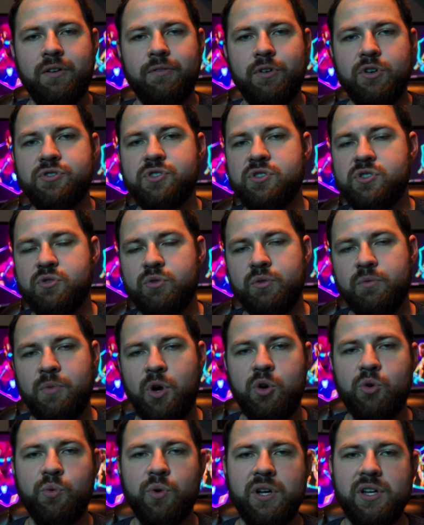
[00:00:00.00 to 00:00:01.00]
versus the
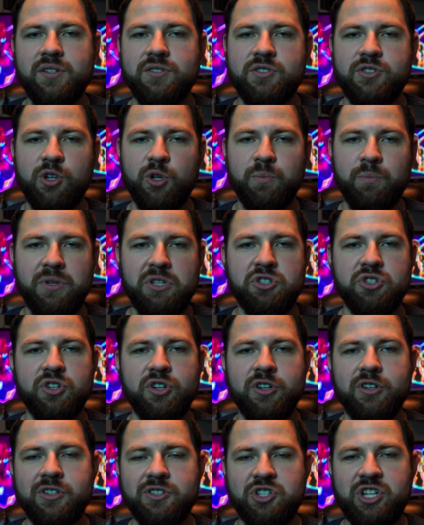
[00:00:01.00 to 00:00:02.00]
remote one, so be
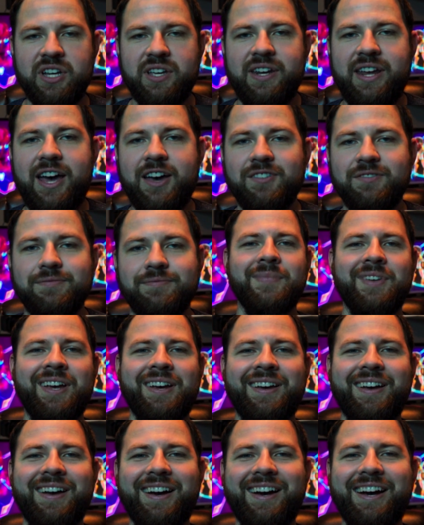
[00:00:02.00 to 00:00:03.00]
sure to check it
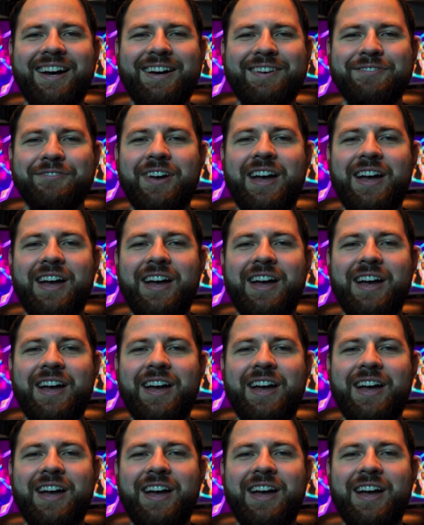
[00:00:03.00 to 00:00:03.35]
out.